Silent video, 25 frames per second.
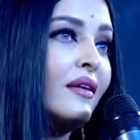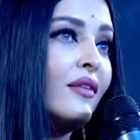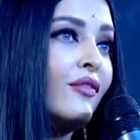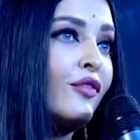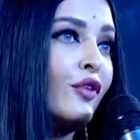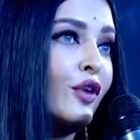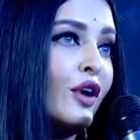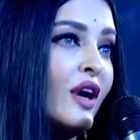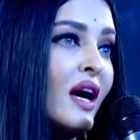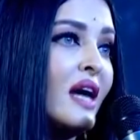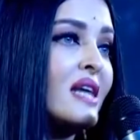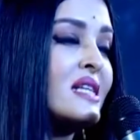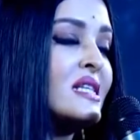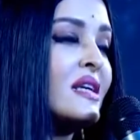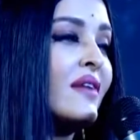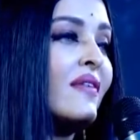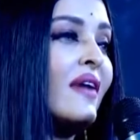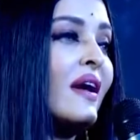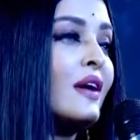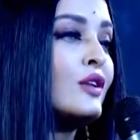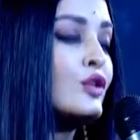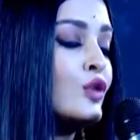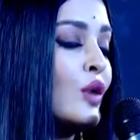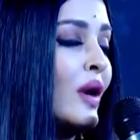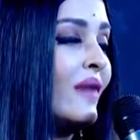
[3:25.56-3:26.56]
for us
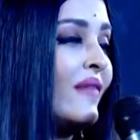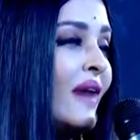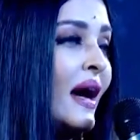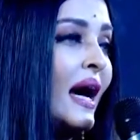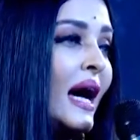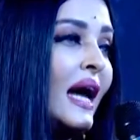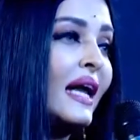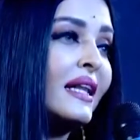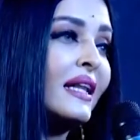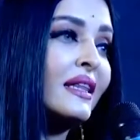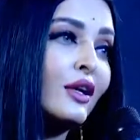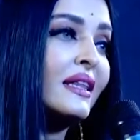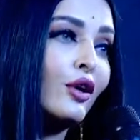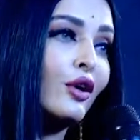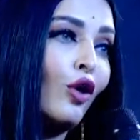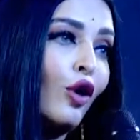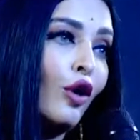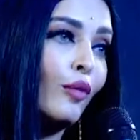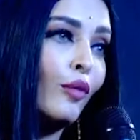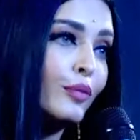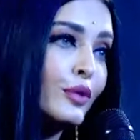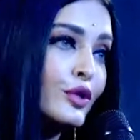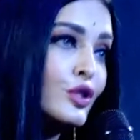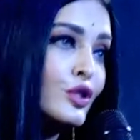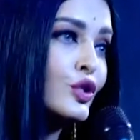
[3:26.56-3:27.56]
to have had the
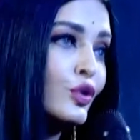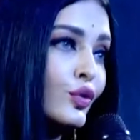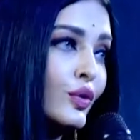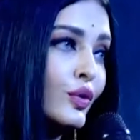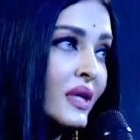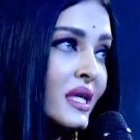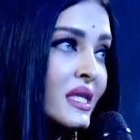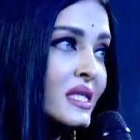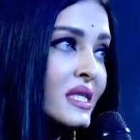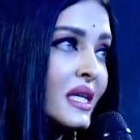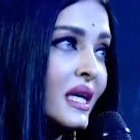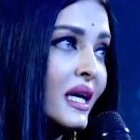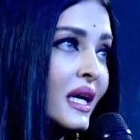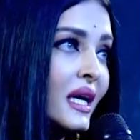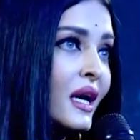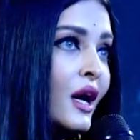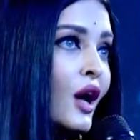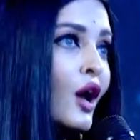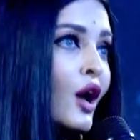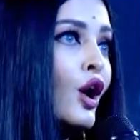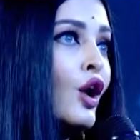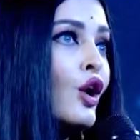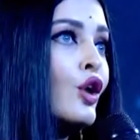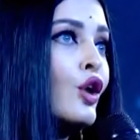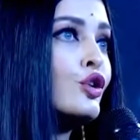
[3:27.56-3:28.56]
opportunity
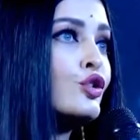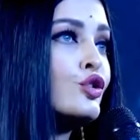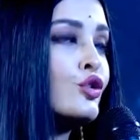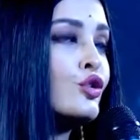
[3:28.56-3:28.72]
to